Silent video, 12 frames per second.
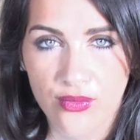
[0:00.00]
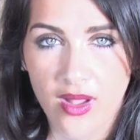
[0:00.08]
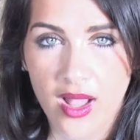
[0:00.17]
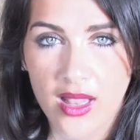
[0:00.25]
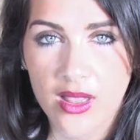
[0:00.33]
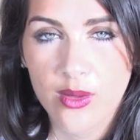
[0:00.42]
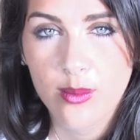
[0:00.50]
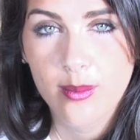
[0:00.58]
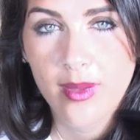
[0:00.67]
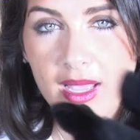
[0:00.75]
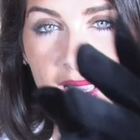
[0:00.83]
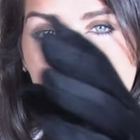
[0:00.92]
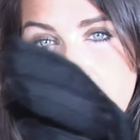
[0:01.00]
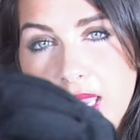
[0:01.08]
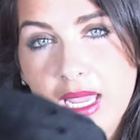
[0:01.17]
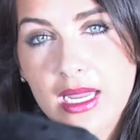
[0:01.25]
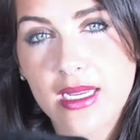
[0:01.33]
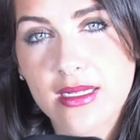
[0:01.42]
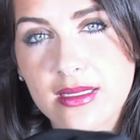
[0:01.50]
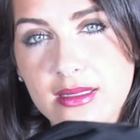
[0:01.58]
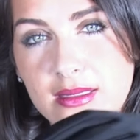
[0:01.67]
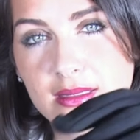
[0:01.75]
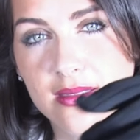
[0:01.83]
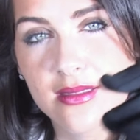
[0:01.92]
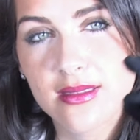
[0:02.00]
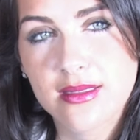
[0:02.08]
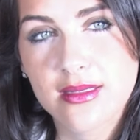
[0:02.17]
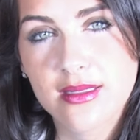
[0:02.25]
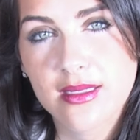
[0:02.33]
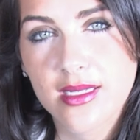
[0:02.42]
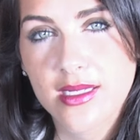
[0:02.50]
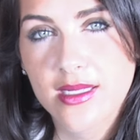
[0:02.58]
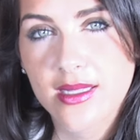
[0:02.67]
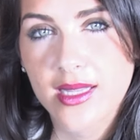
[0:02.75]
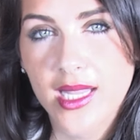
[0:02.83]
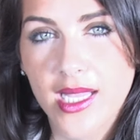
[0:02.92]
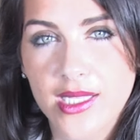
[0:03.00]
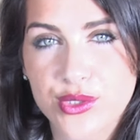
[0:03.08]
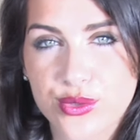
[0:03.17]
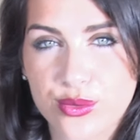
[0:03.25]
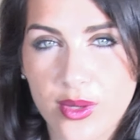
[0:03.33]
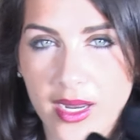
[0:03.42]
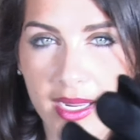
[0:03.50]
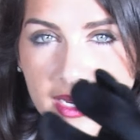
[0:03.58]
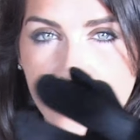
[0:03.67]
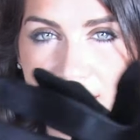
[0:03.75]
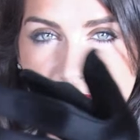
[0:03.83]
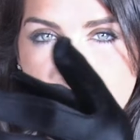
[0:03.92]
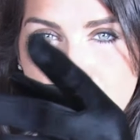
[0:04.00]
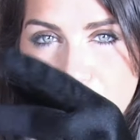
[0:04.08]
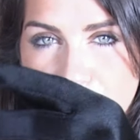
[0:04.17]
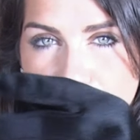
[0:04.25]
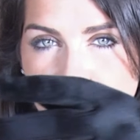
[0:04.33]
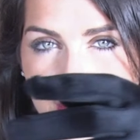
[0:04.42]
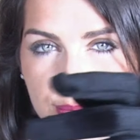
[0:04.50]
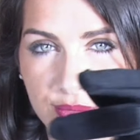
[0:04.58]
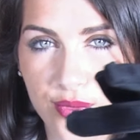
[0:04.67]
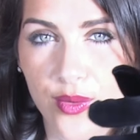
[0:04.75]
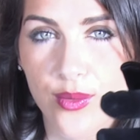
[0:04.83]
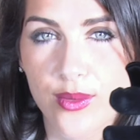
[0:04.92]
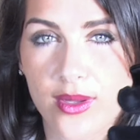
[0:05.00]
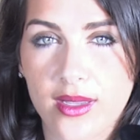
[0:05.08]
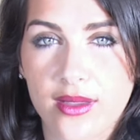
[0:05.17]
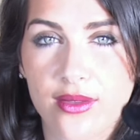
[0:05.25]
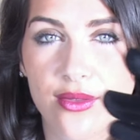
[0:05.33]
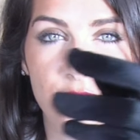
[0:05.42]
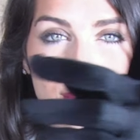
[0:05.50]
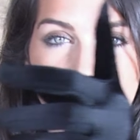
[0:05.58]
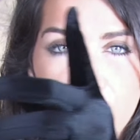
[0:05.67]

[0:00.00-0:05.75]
Follow my hands. That's right. Just focus